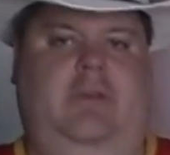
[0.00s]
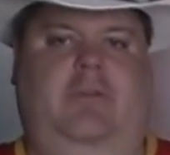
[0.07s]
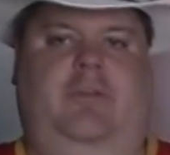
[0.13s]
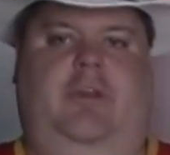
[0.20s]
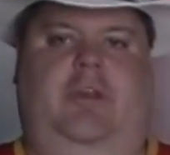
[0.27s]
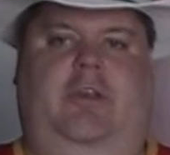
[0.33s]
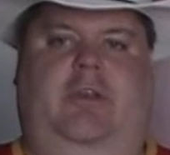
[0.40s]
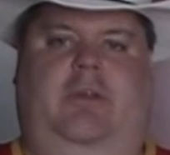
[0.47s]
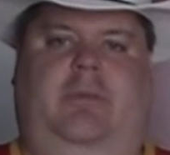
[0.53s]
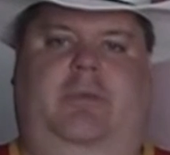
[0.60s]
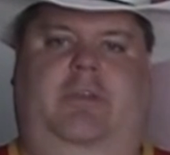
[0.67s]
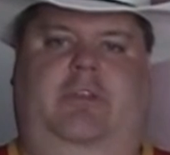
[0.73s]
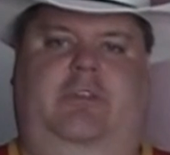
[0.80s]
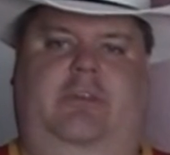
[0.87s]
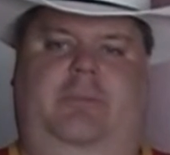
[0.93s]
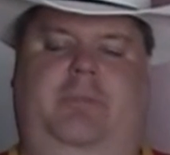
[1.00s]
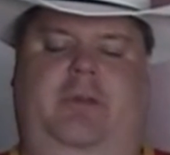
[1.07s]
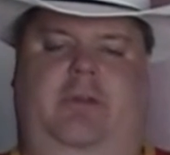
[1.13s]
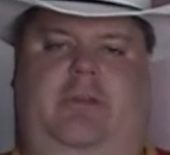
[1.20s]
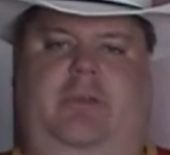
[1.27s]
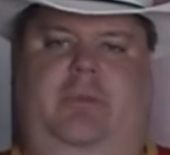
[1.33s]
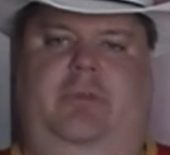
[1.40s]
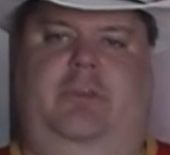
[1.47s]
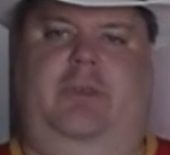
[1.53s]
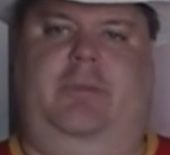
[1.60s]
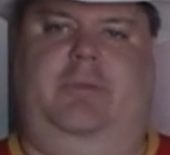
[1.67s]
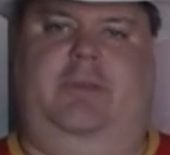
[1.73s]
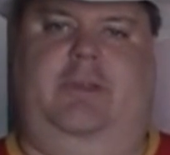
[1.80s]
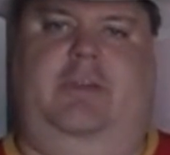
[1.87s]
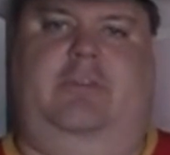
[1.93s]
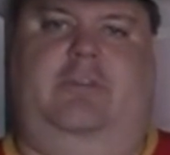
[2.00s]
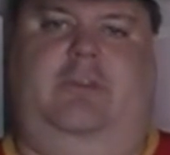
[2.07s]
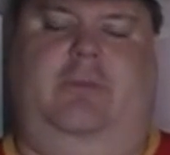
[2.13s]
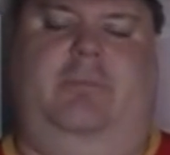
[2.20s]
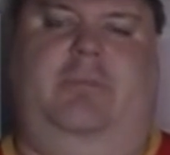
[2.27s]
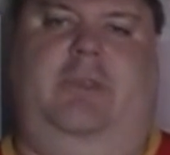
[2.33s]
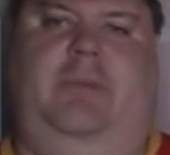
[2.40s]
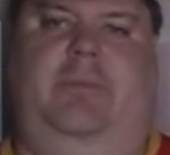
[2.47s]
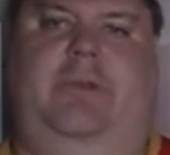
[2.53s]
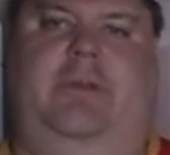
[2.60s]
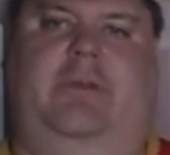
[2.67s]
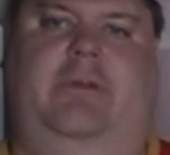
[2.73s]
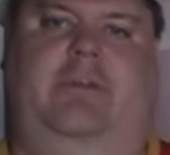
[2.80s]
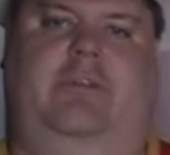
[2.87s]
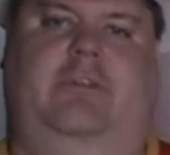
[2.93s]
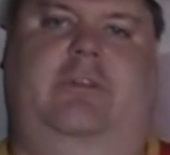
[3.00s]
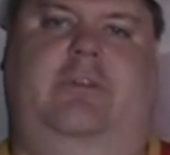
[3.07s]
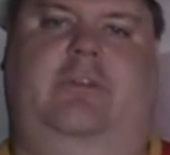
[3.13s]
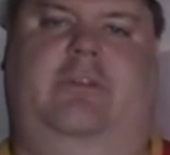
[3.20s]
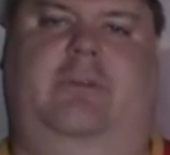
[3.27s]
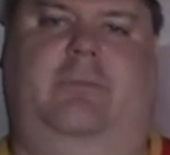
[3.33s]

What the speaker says: very hit or miss. You barely was able to get some team records, some